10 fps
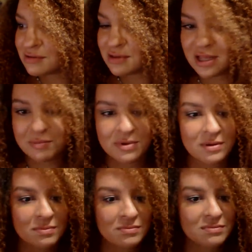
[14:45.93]

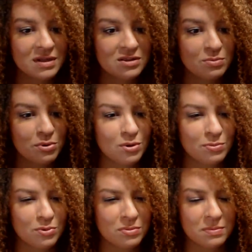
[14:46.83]
let the
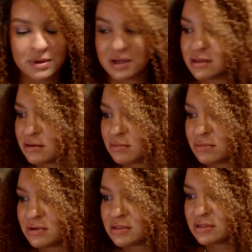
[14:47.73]
purple be picked up,
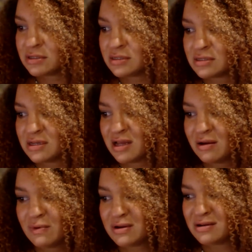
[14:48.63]
but it just does
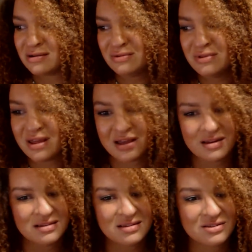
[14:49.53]
not want to do that.
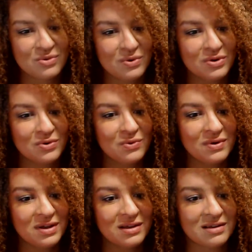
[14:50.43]
And it's so
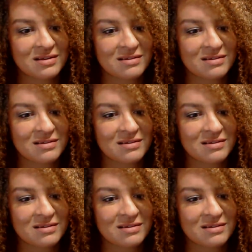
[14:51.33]
annoying.